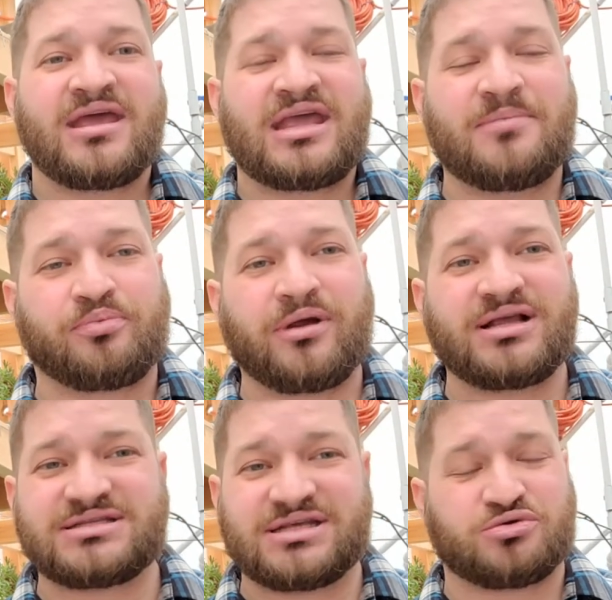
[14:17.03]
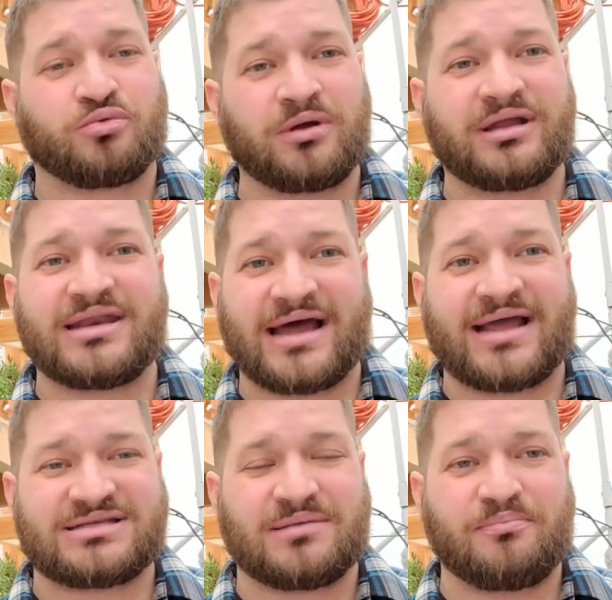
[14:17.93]
He brings this really
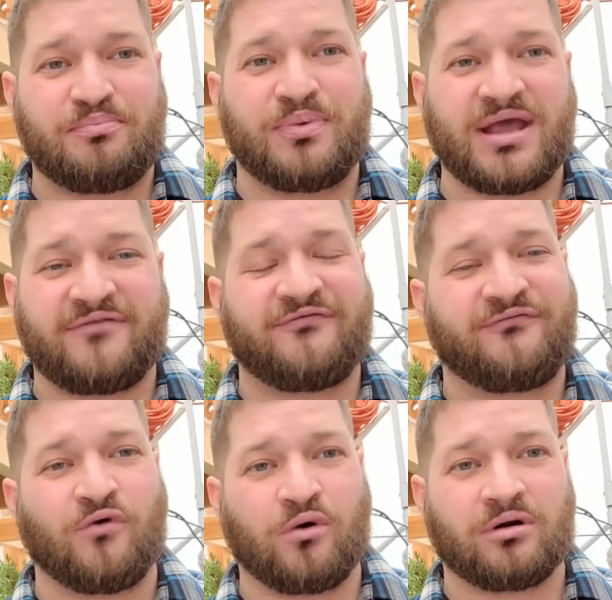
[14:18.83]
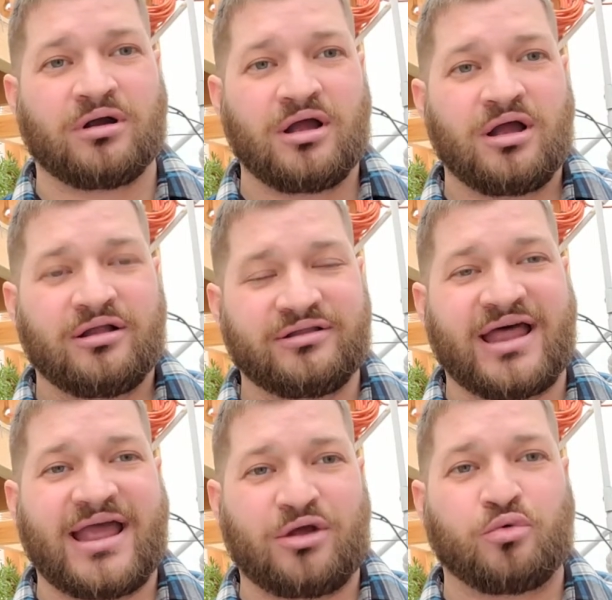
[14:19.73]
nice big four
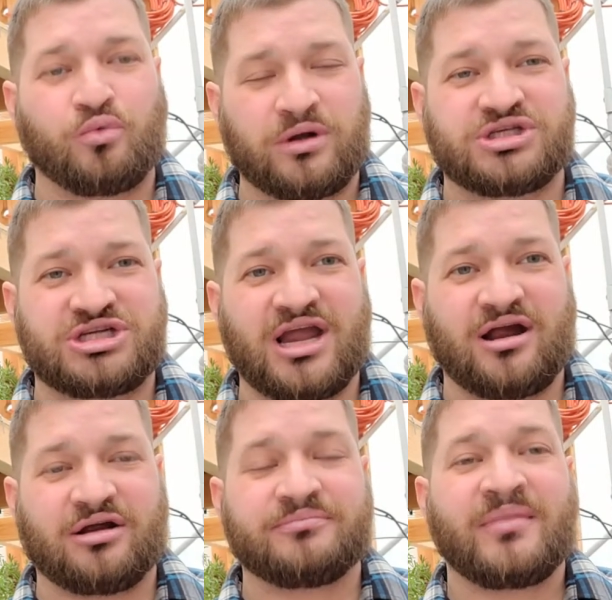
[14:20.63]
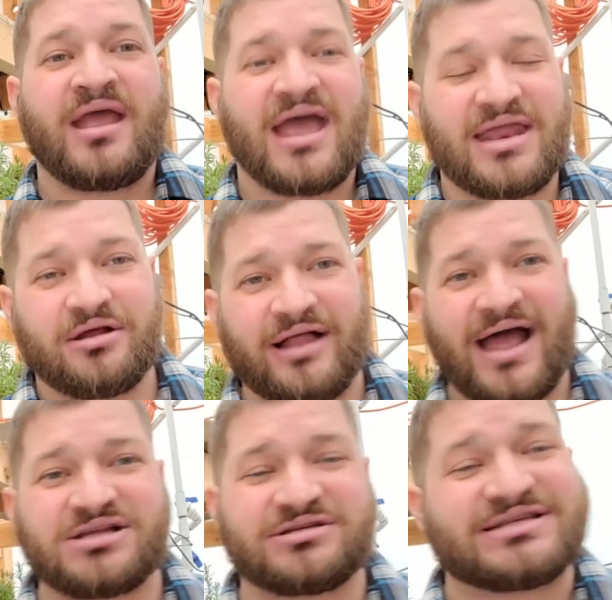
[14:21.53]
leg wood chair, and he'll
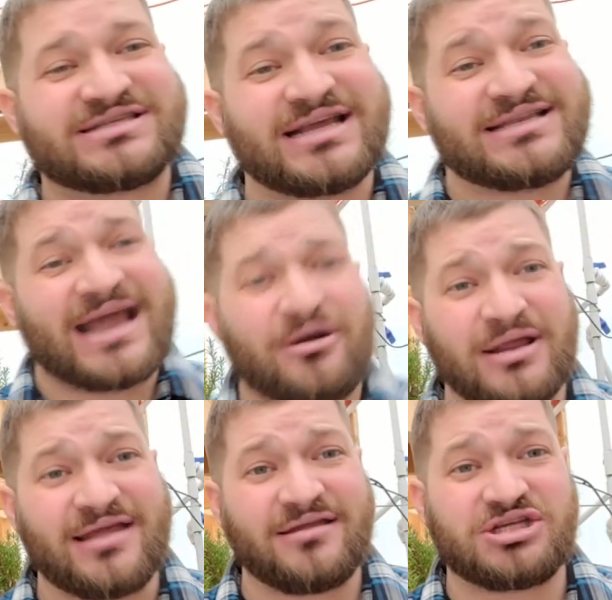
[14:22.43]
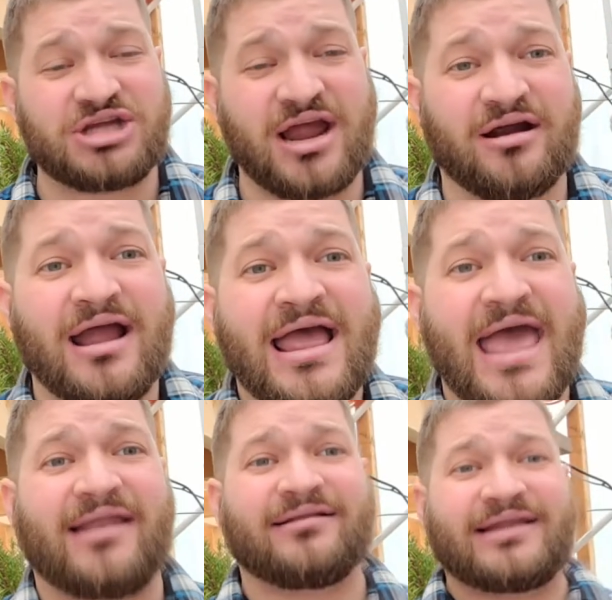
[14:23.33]
actually sit down in the chair
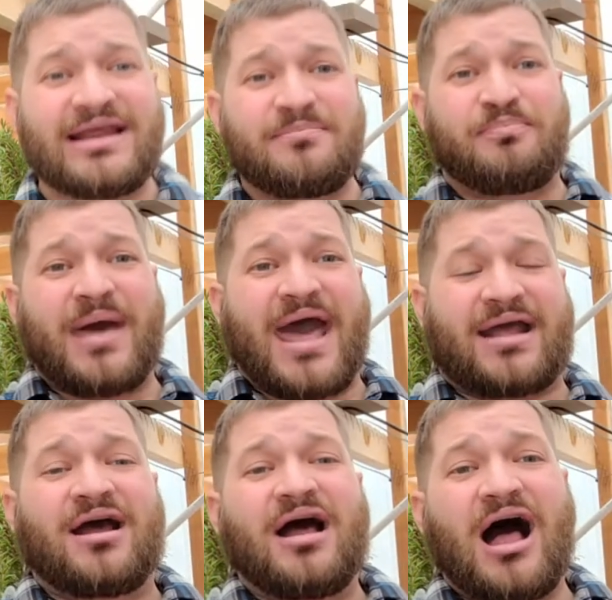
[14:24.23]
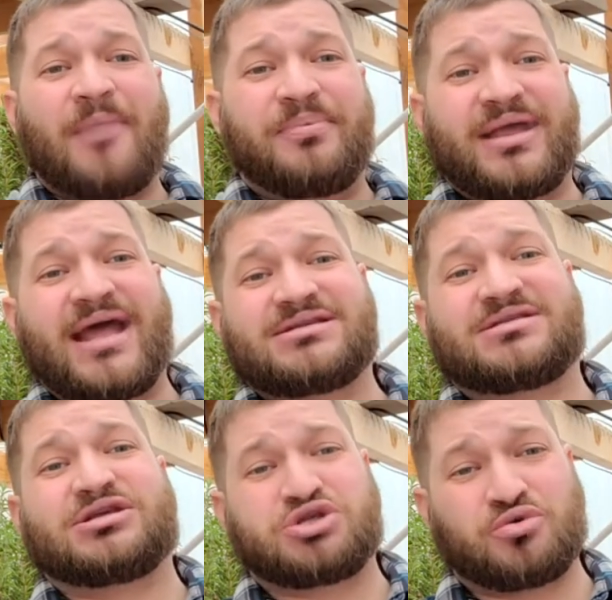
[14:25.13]
and lean back up
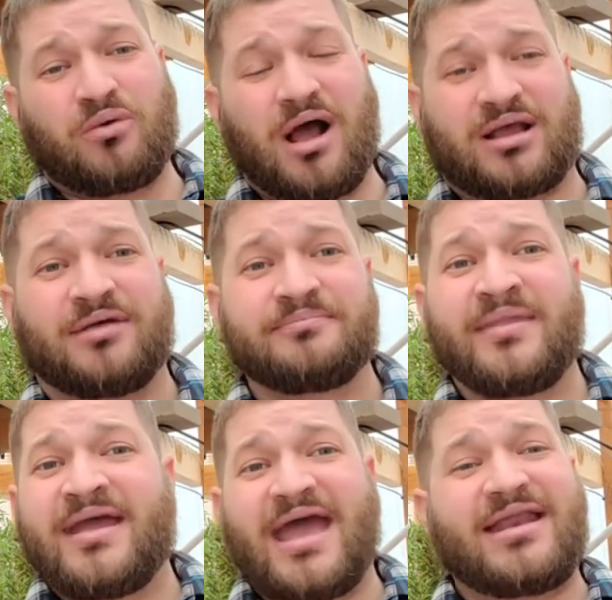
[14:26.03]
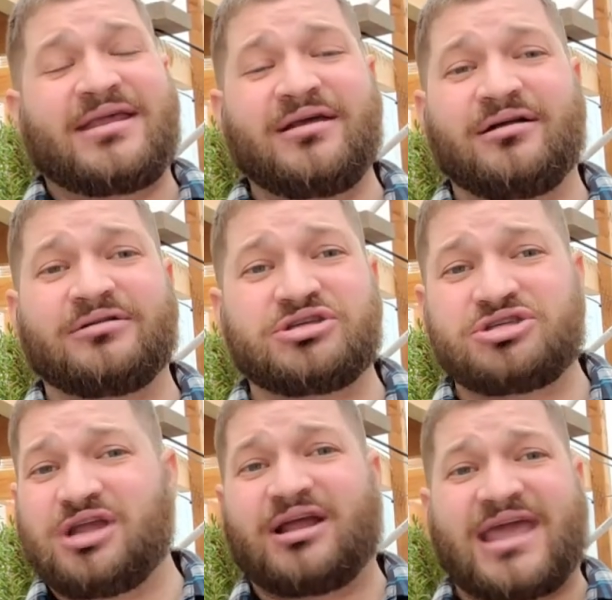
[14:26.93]
against the truck and he'll
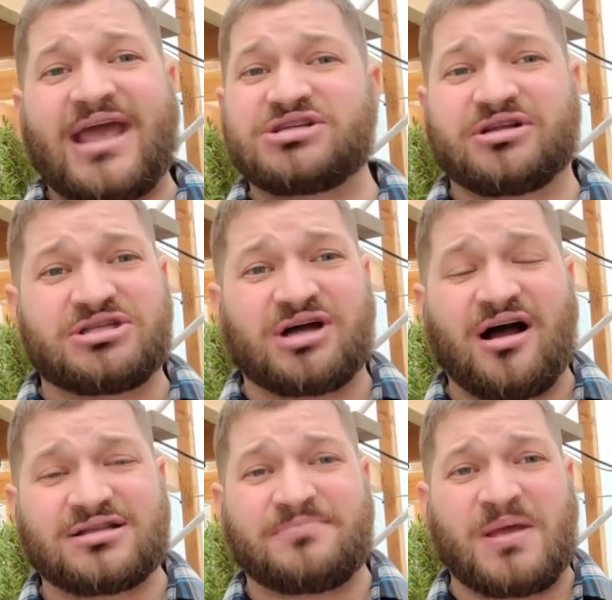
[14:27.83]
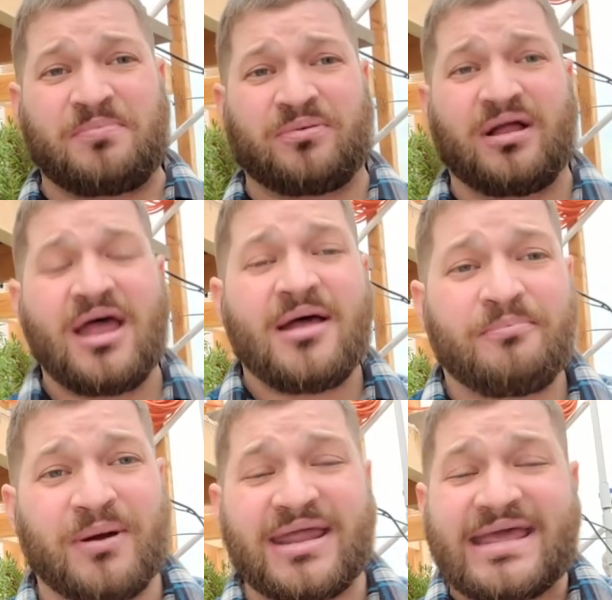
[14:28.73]
occasionally talk to people,
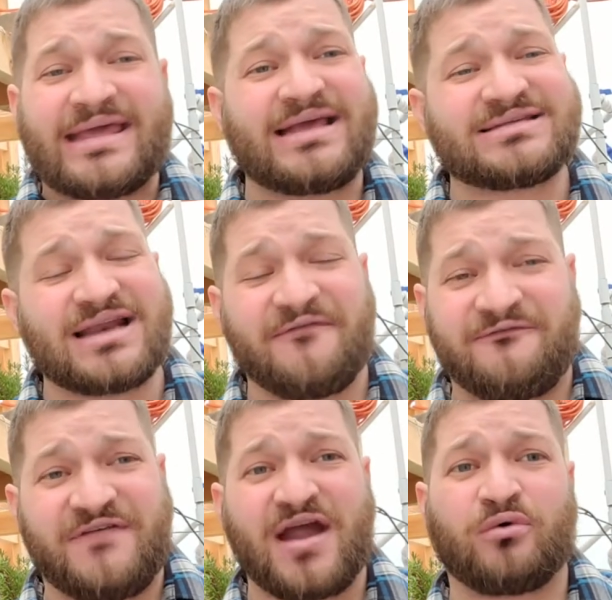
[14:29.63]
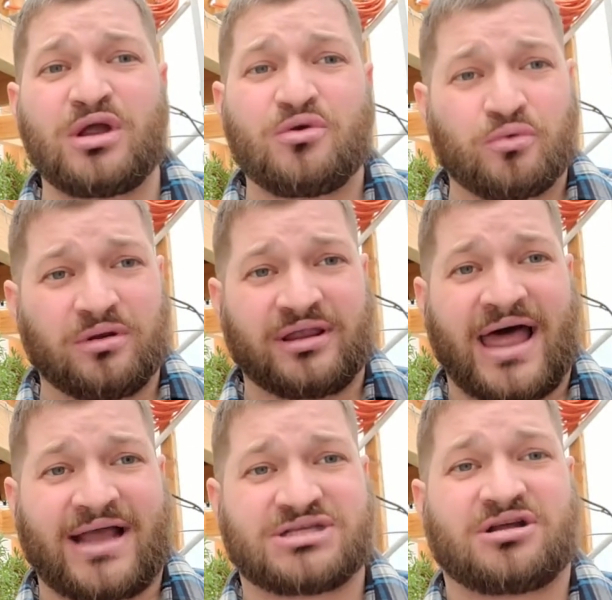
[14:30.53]
but he's in a very
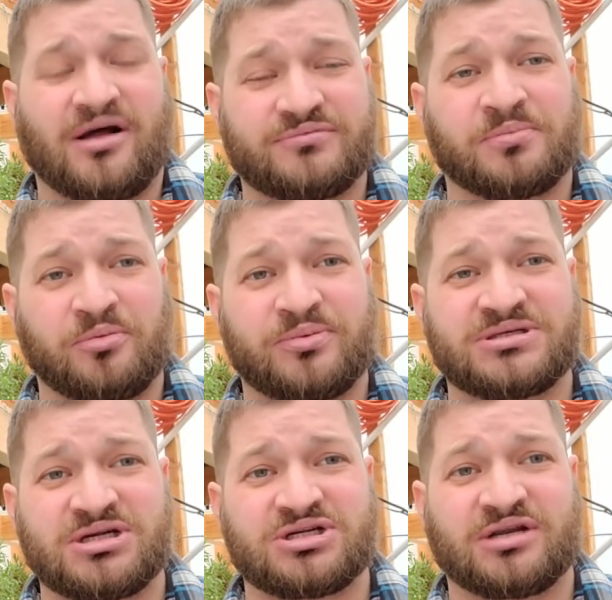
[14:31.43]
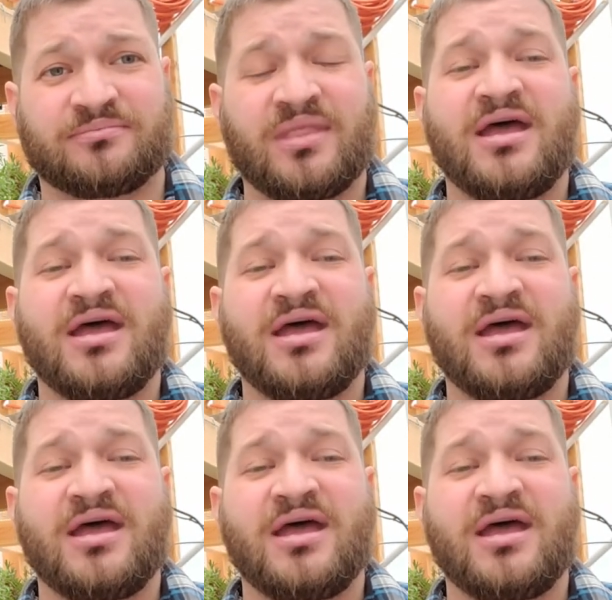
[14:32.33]
relaxed, comfortable position.